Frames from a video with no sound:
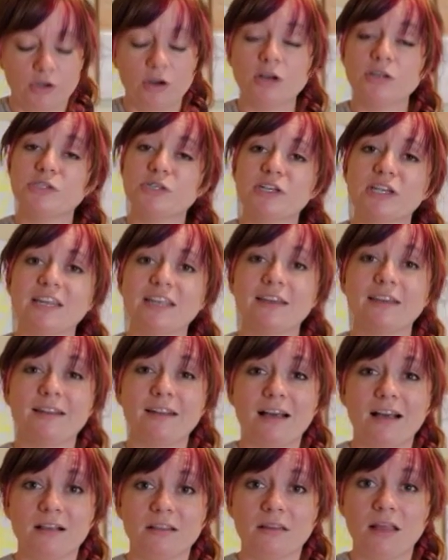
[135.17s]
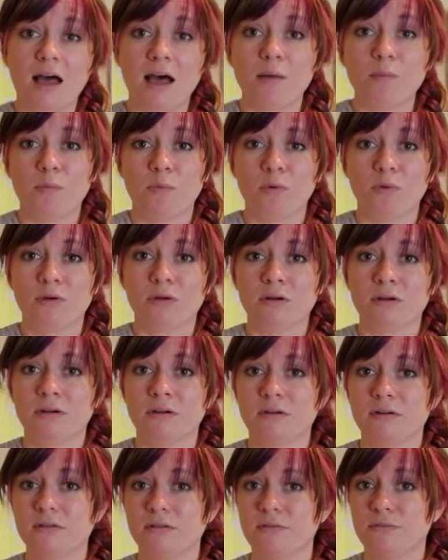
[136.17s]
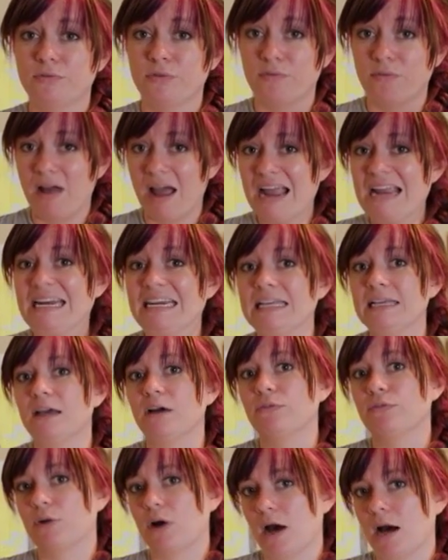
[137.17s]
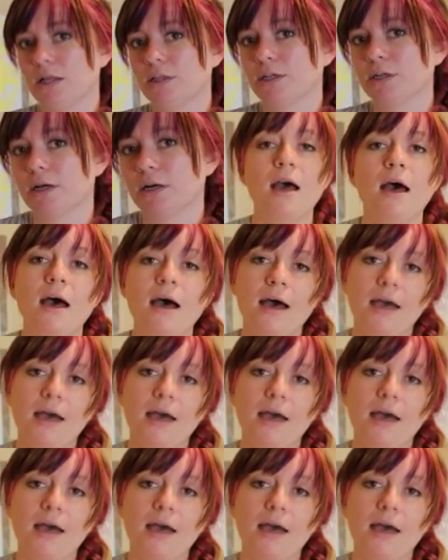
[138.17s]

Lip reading: You're also gonna get a lot more variety of color.